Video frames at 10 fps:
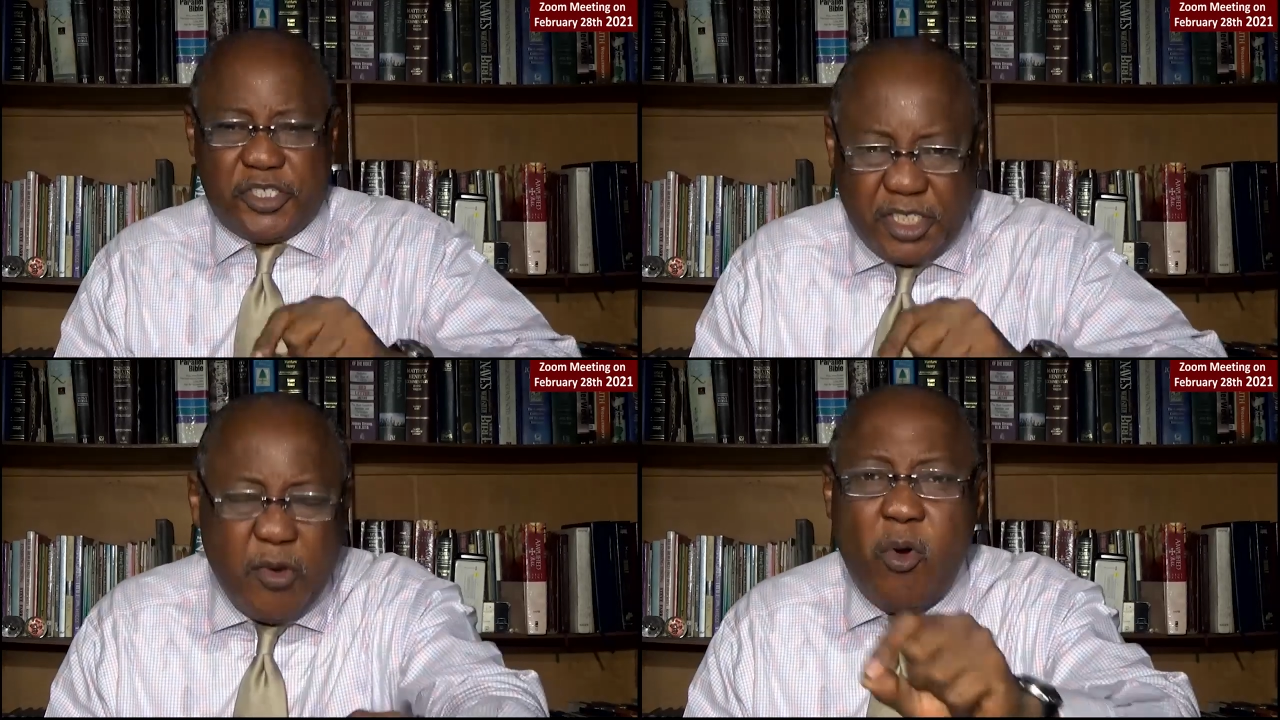
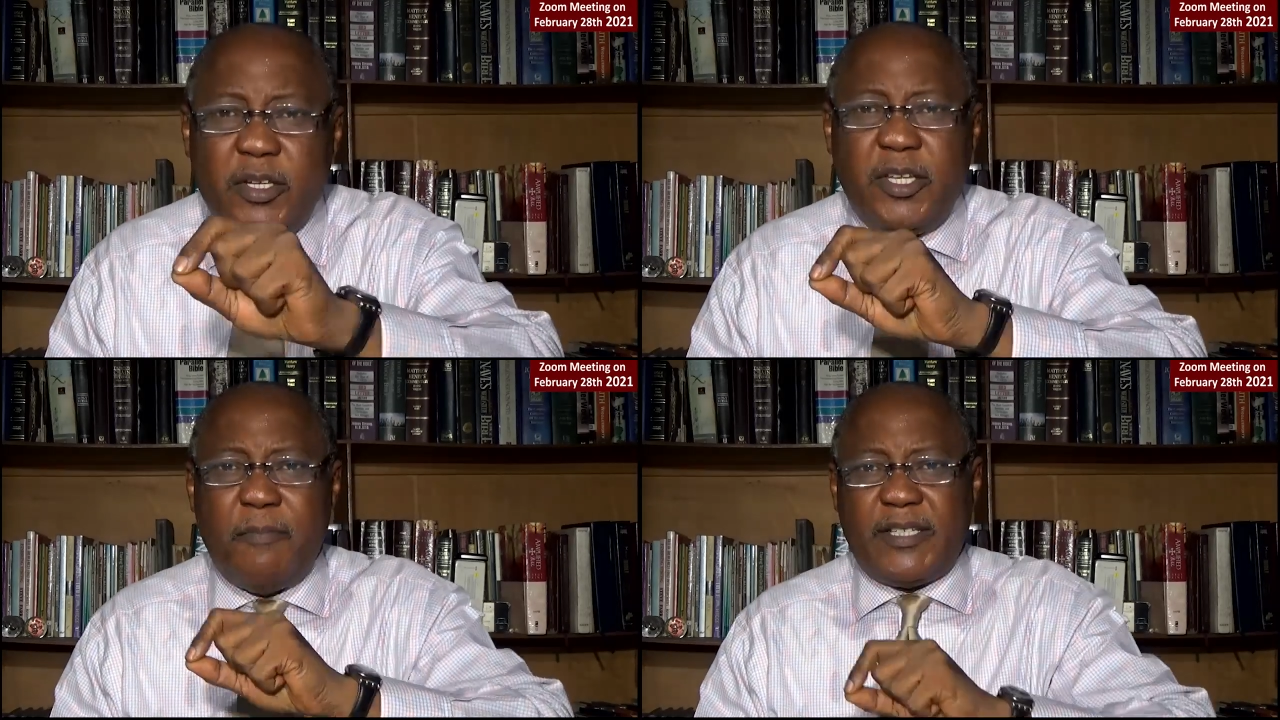see
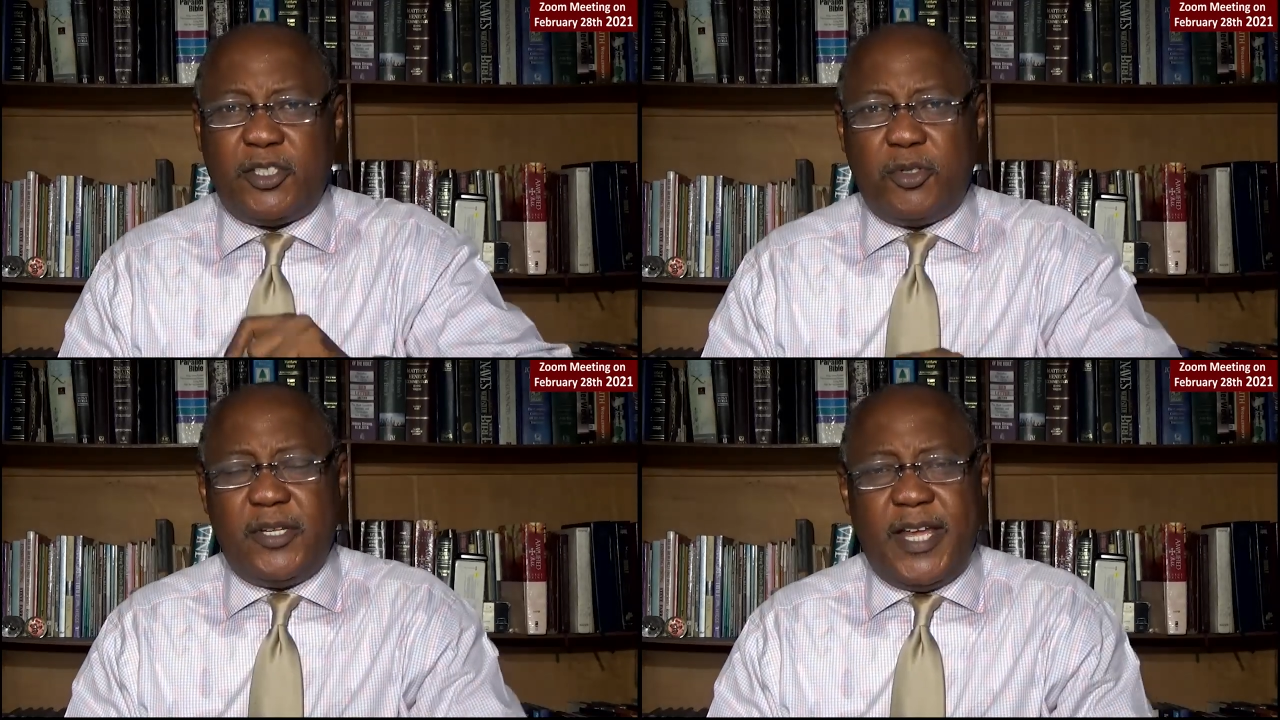what the
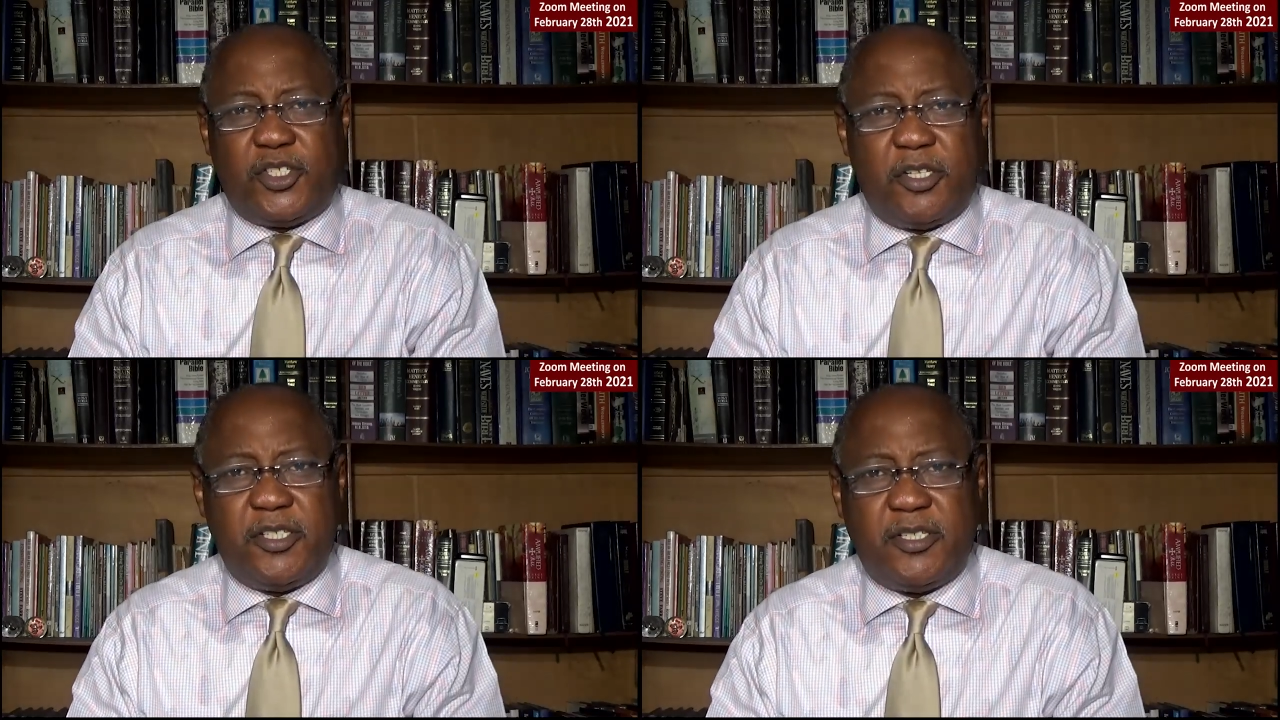
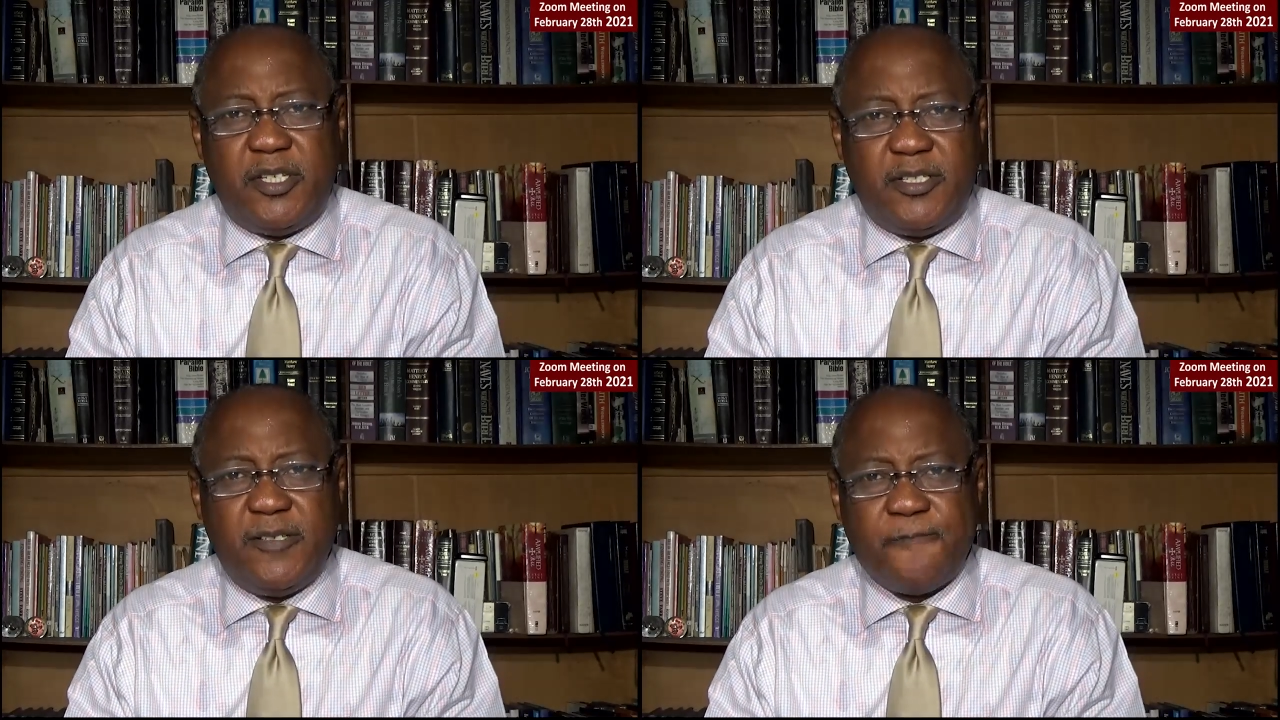Macedonian churches
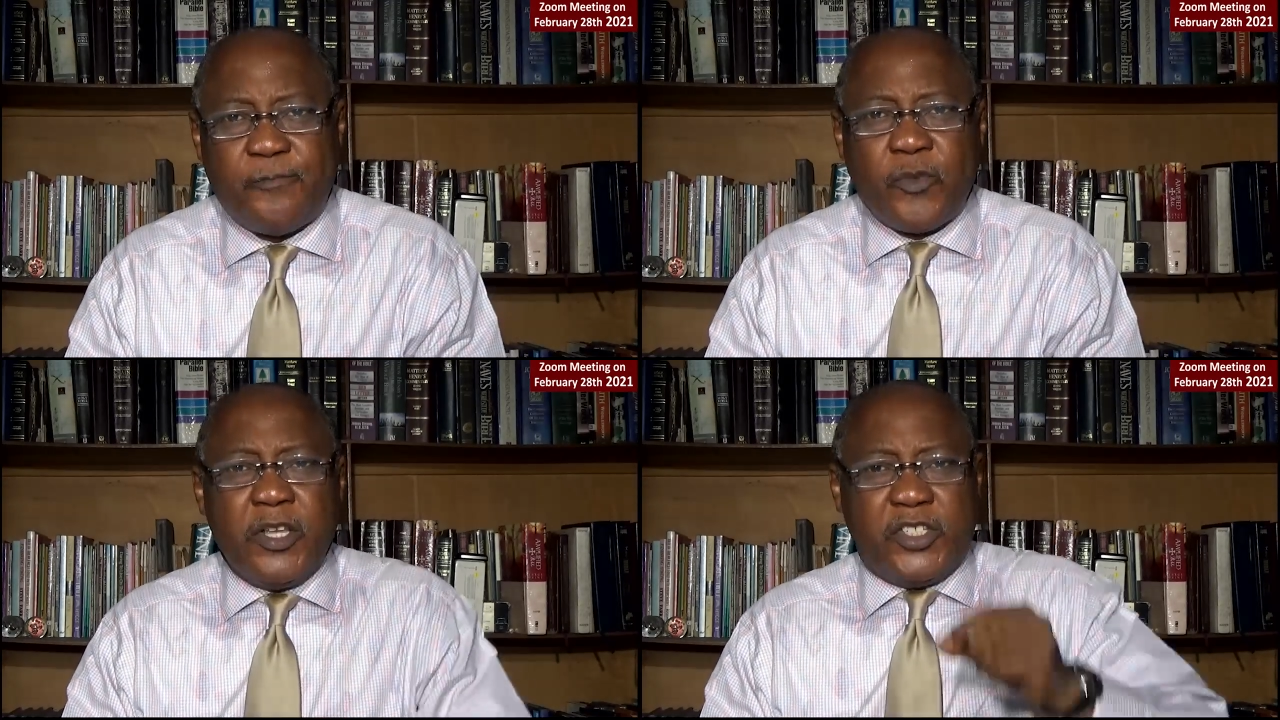did.
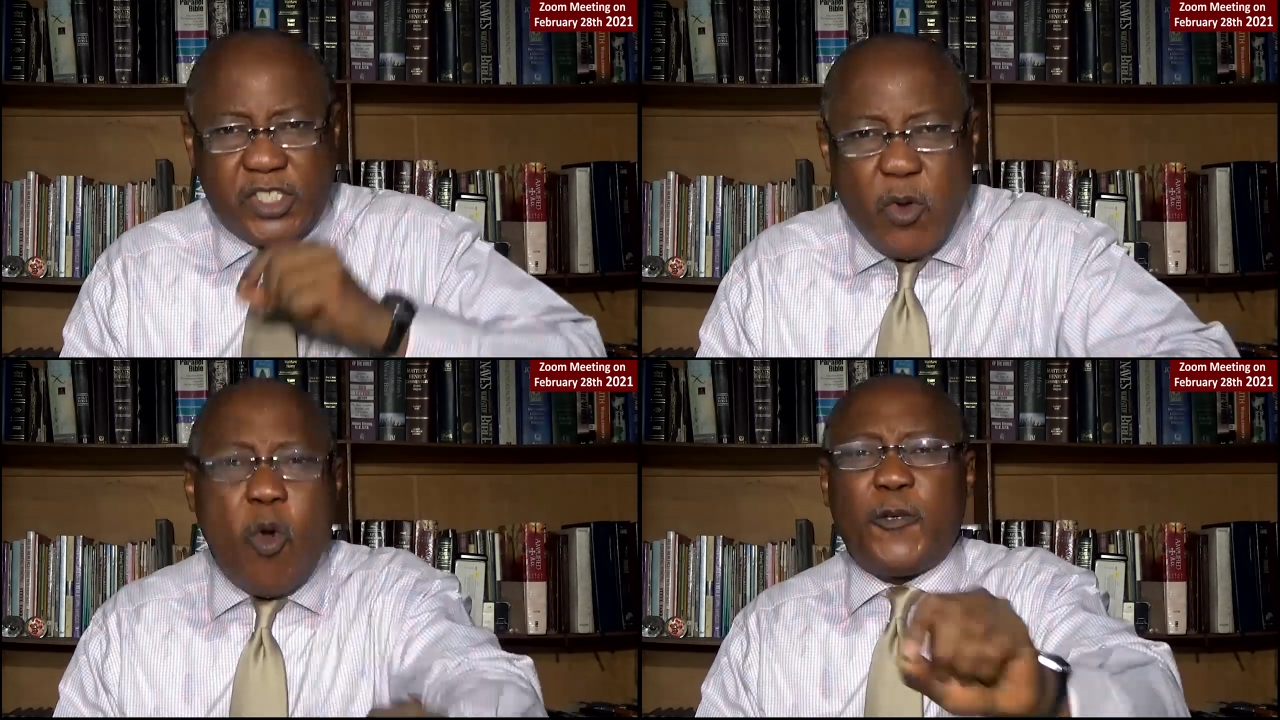
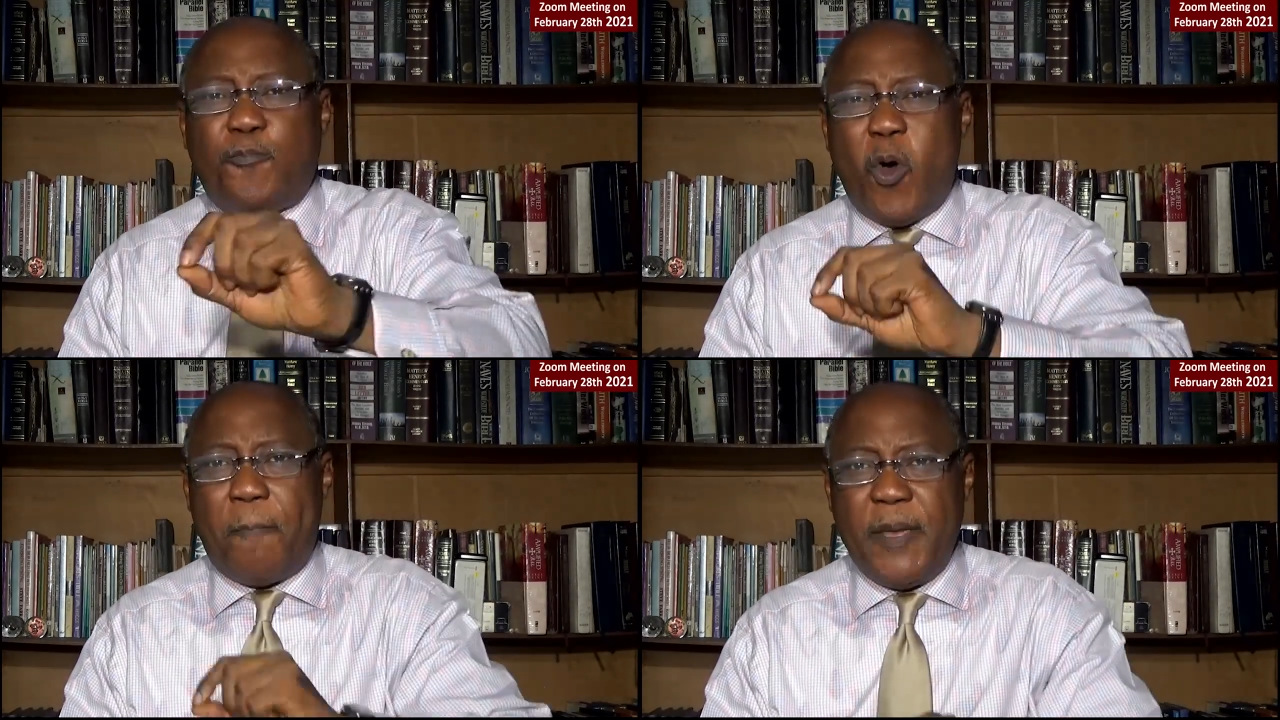See
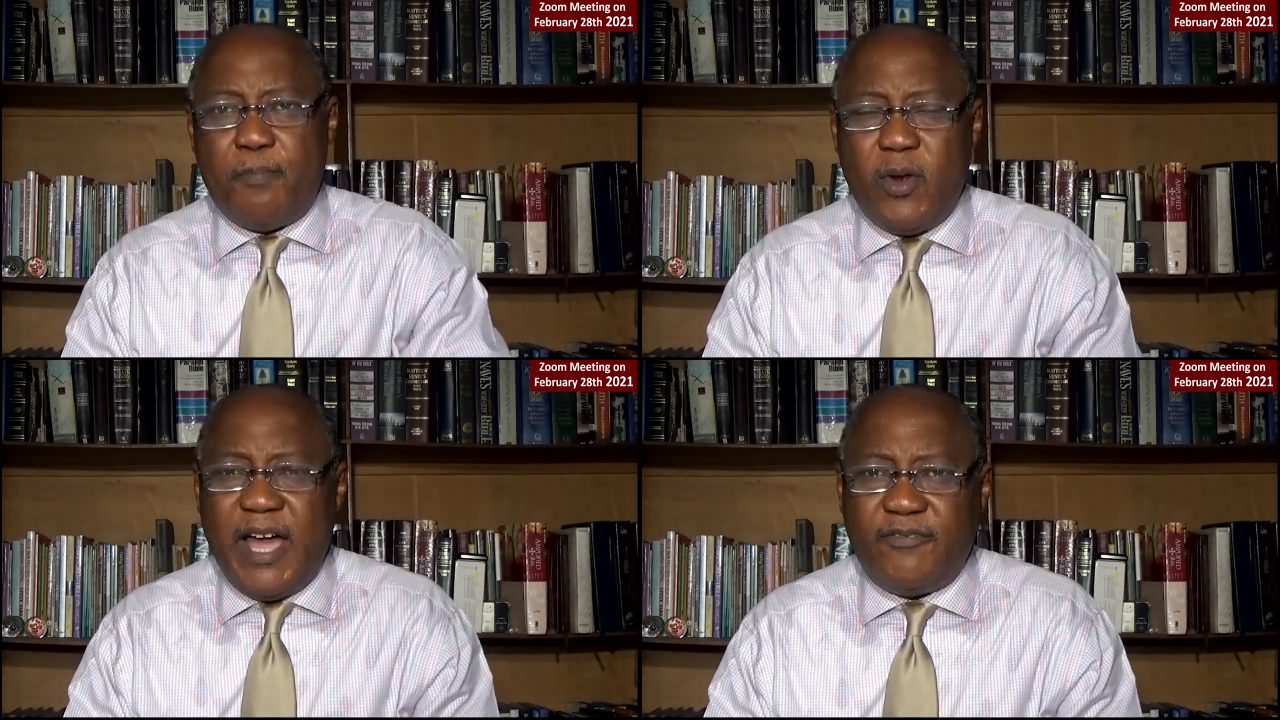what poor
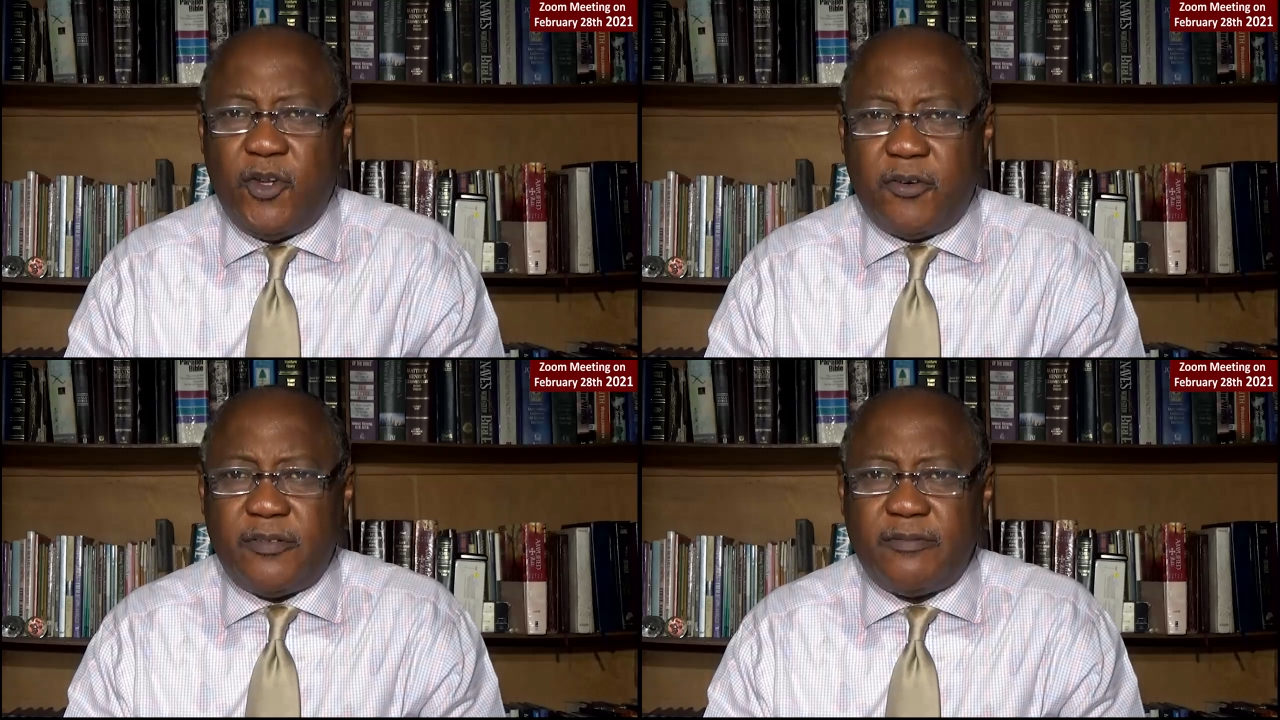people have
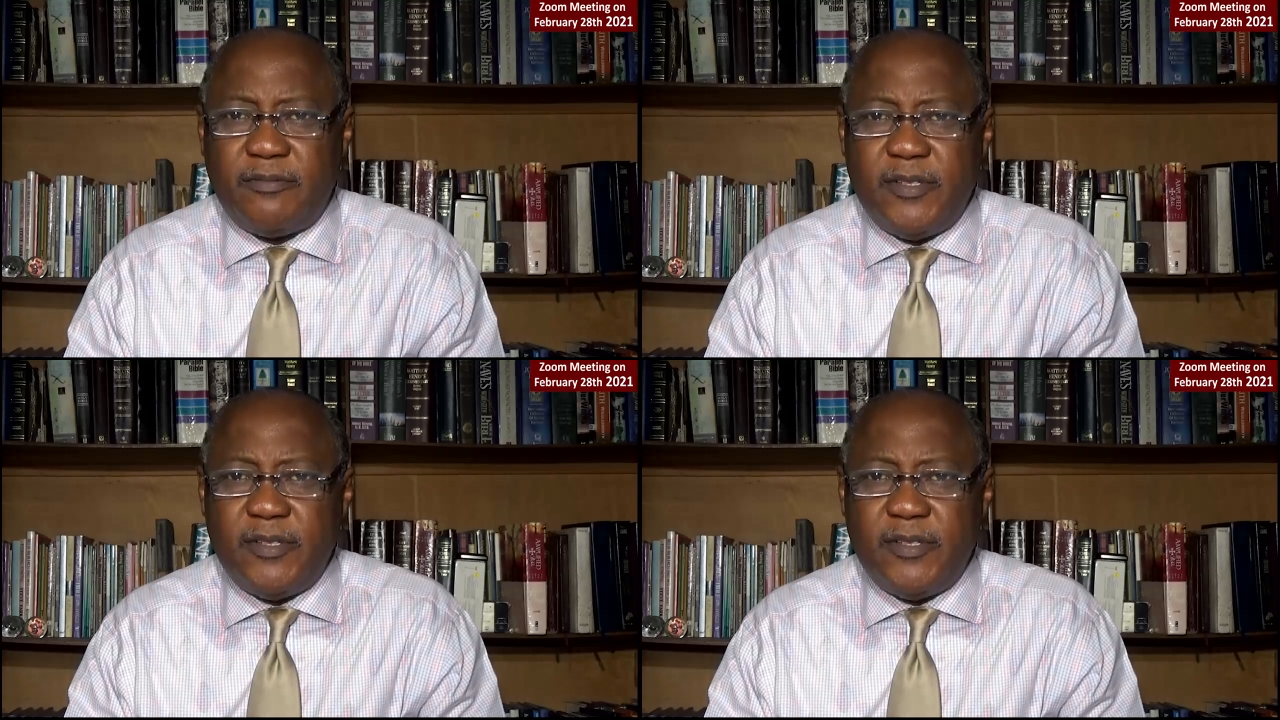done.